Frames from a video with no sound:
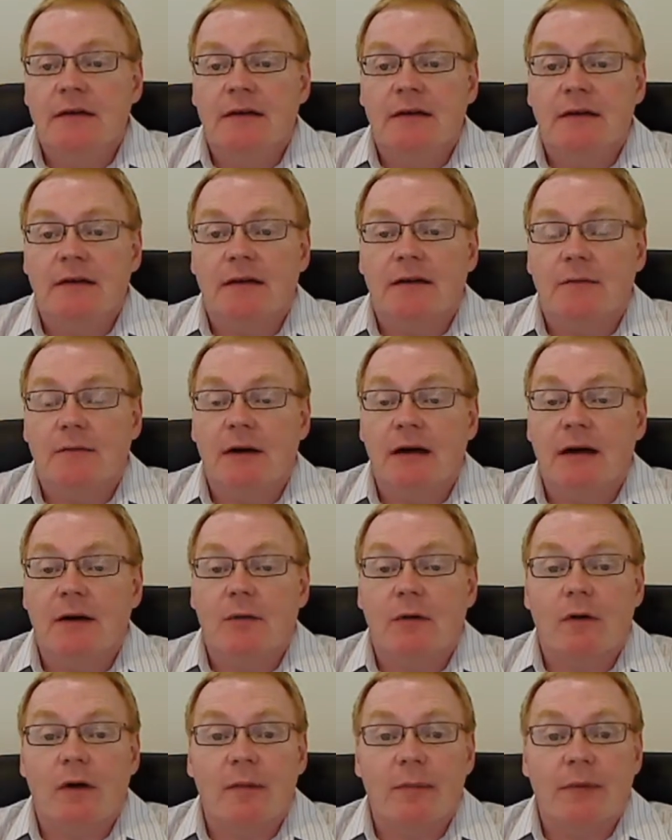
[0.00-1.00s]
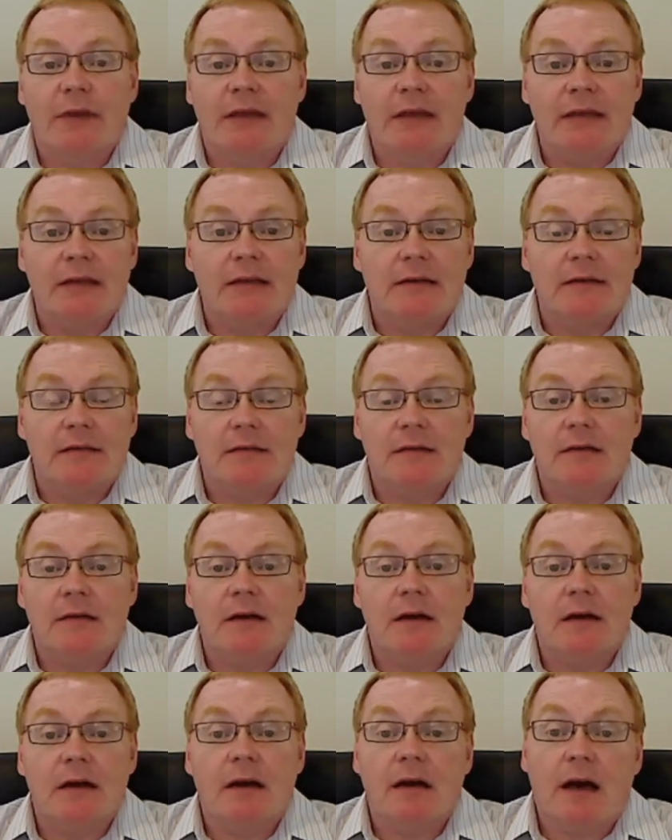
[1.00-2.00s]
Well, where do I begin?
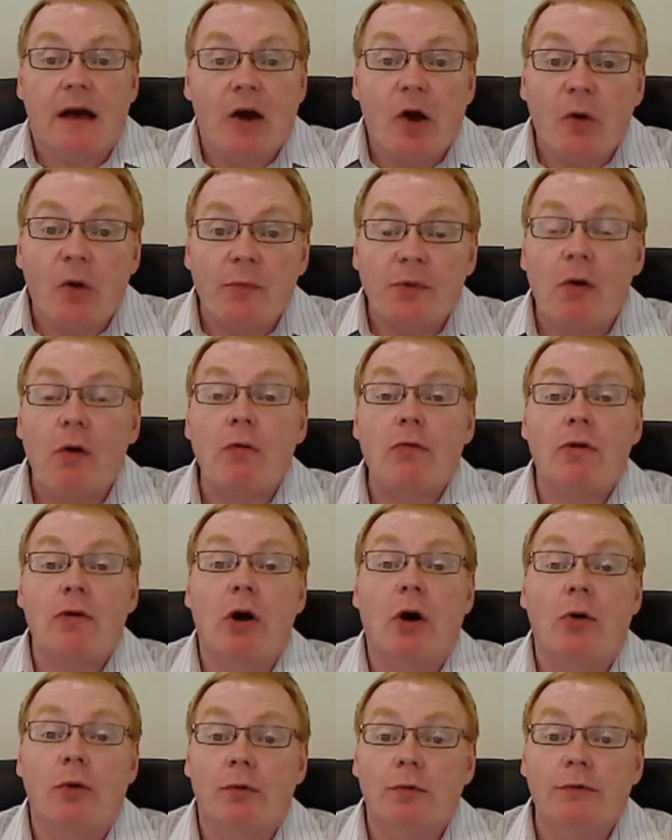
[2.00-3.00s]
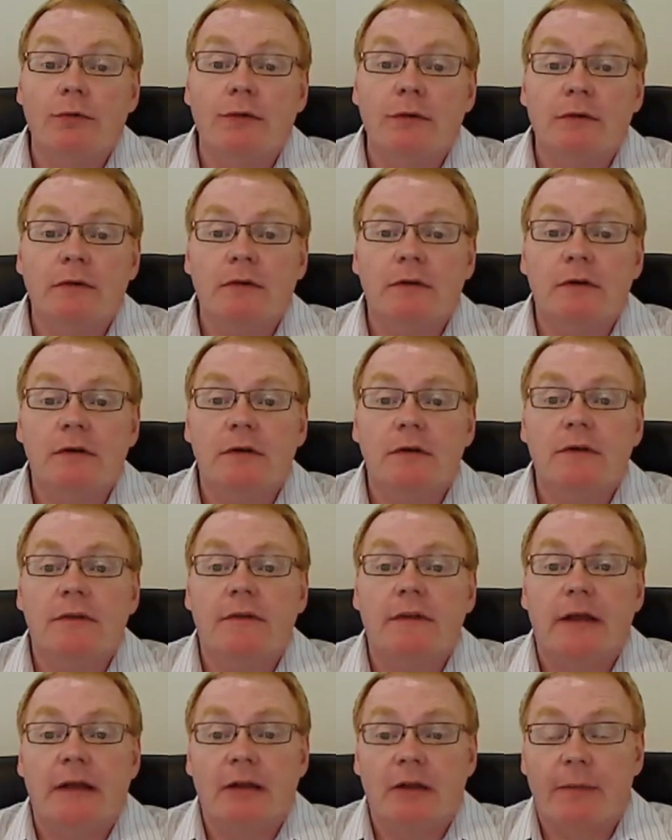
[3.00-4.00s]
I hope you own gold. The
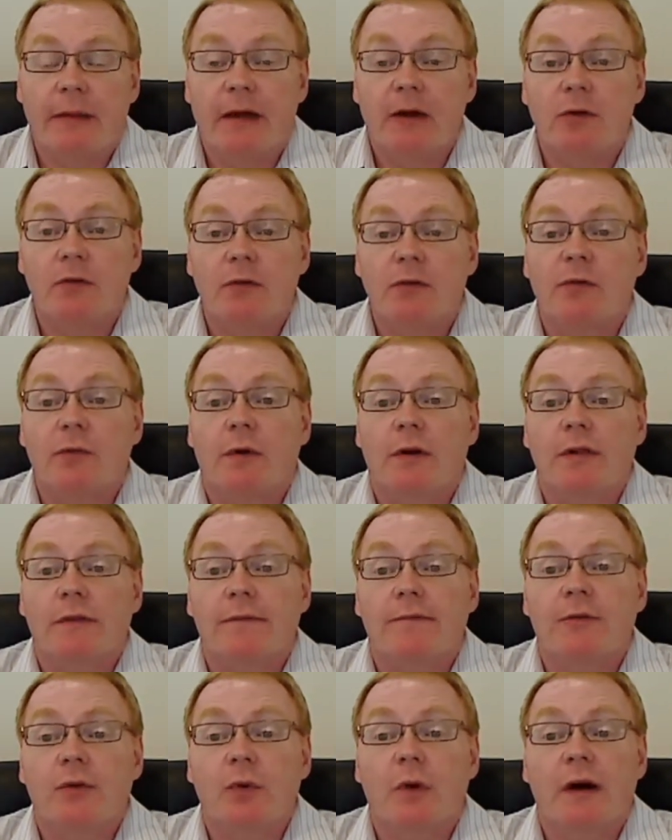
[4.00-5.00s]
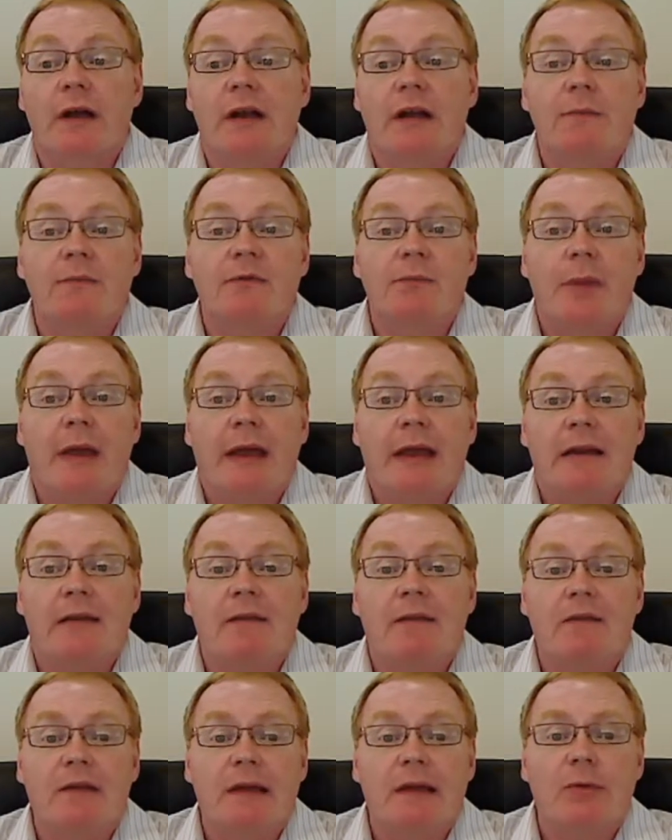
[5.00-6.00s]
yellow metal was one of the few items
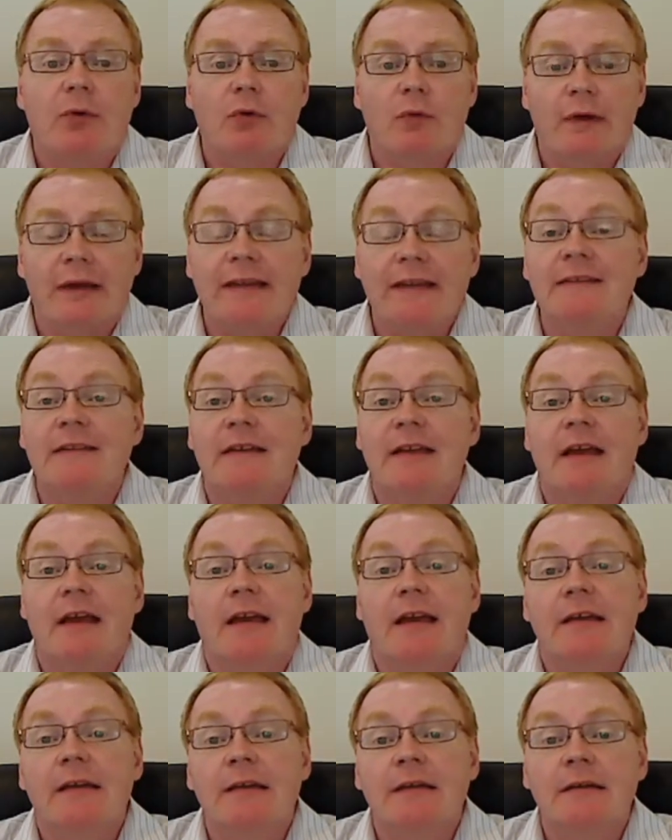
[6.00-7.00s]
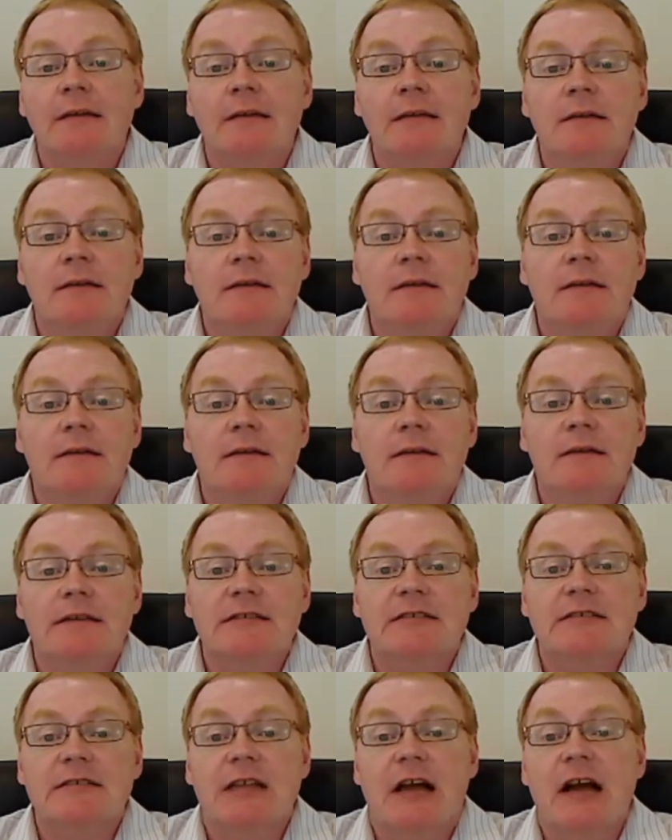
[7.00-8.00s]
painting the tape green today.
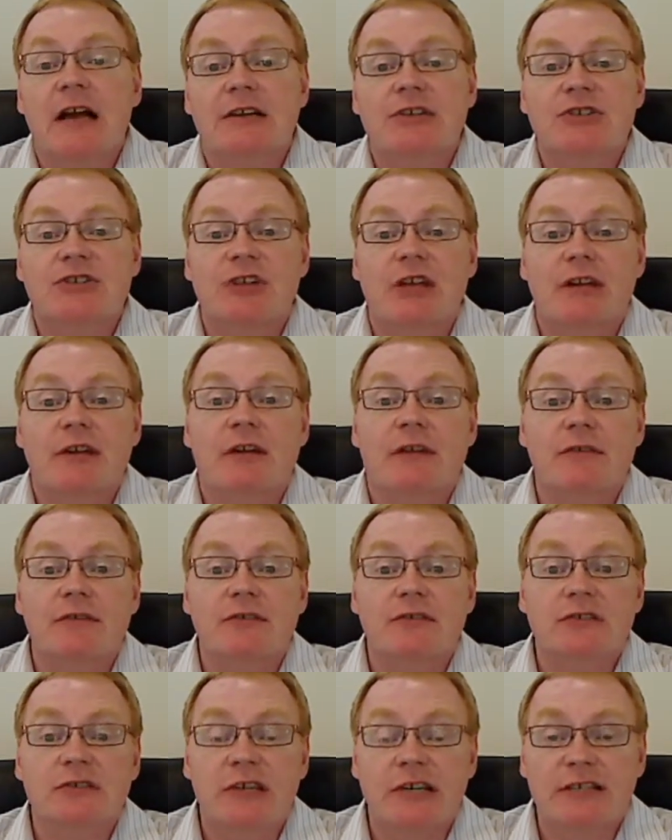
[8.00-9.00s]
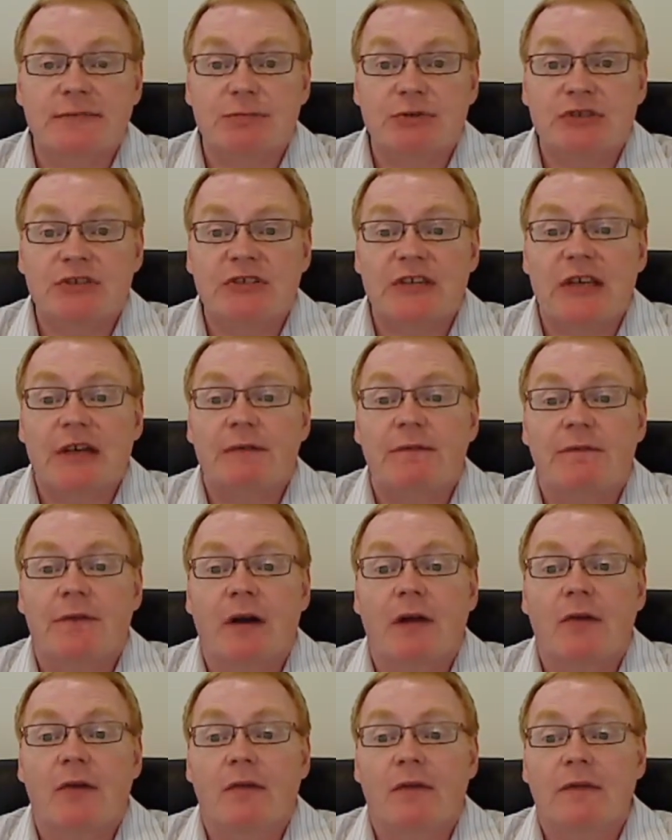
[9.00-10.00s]
Stock shed another 6%
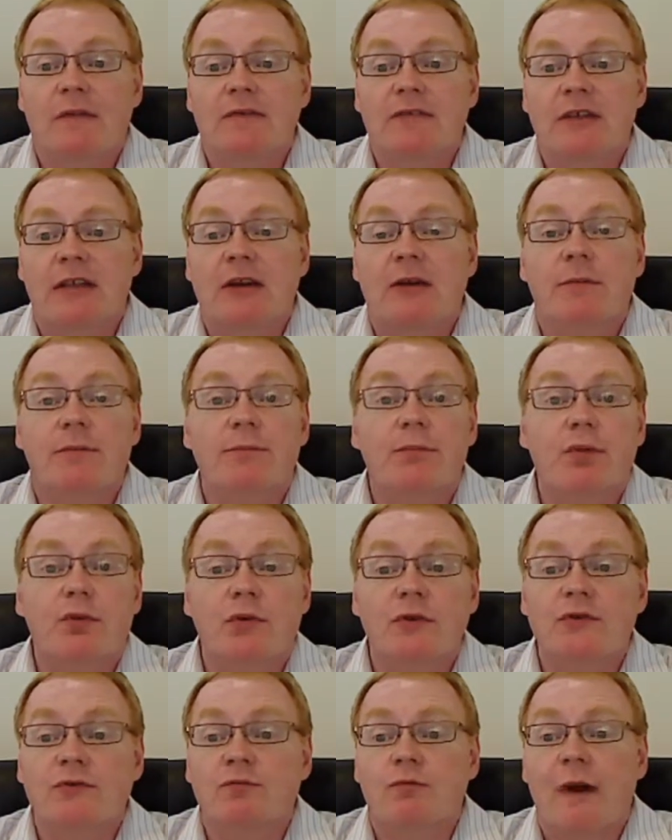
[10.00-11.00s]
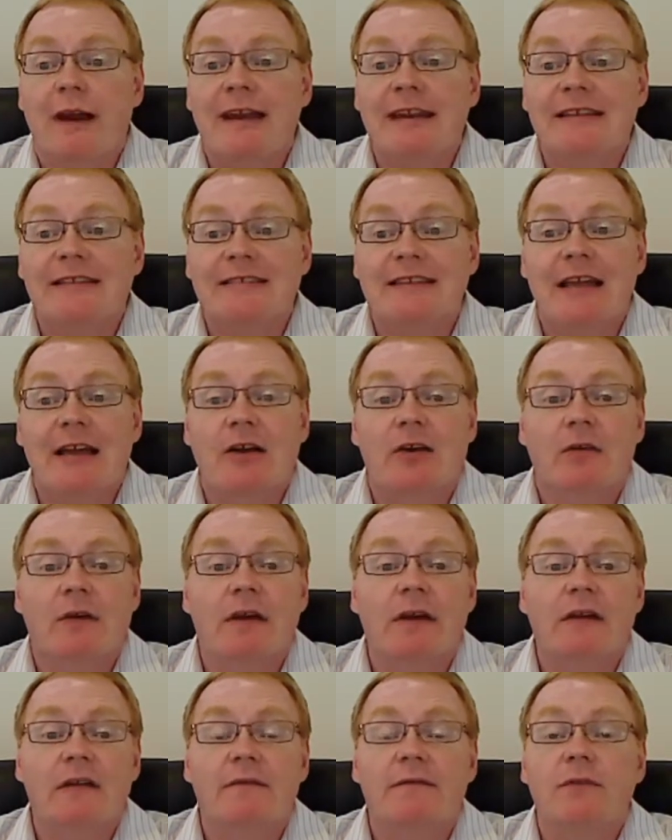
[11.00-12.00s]
following Standard & Poor's ratings
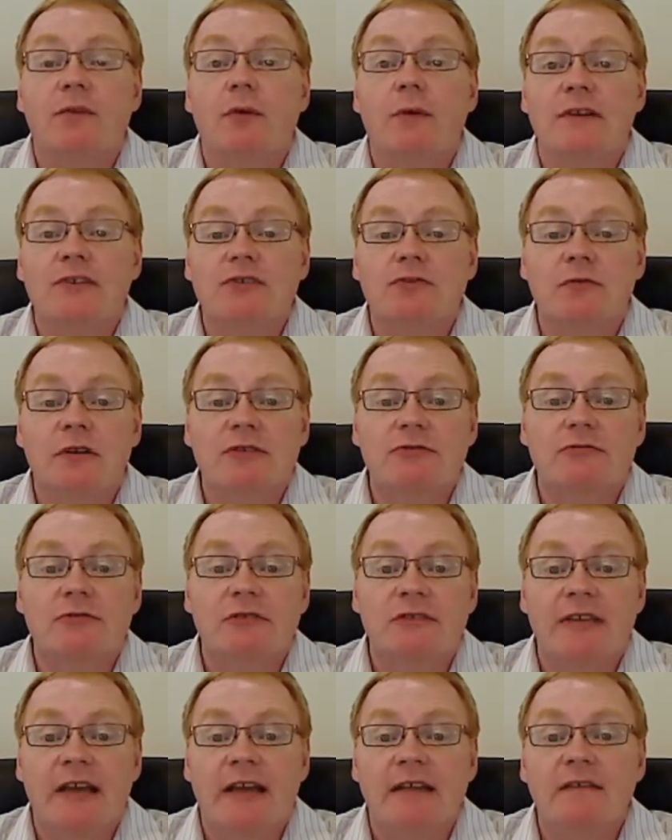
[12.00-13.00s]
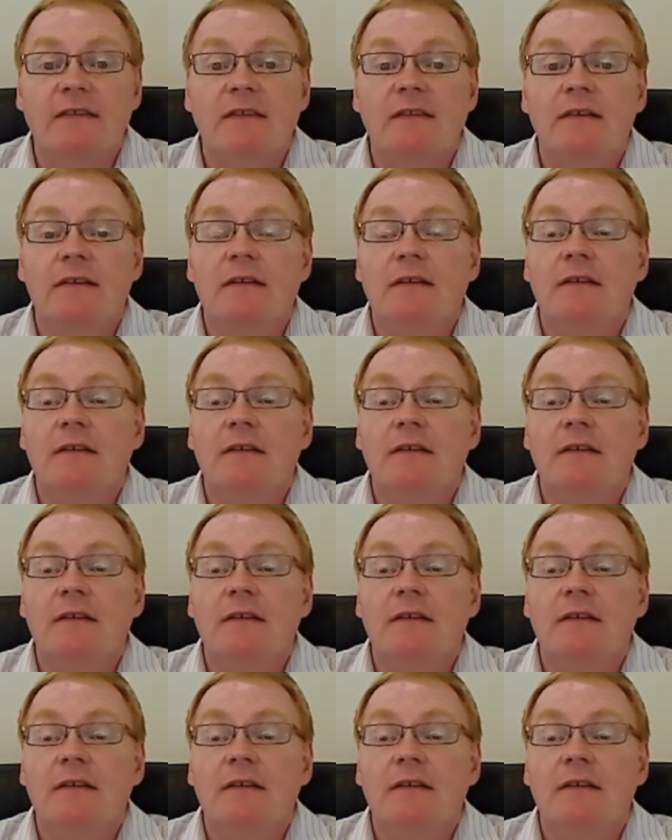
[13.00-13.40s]
downgrade of U.S. Treasury debt.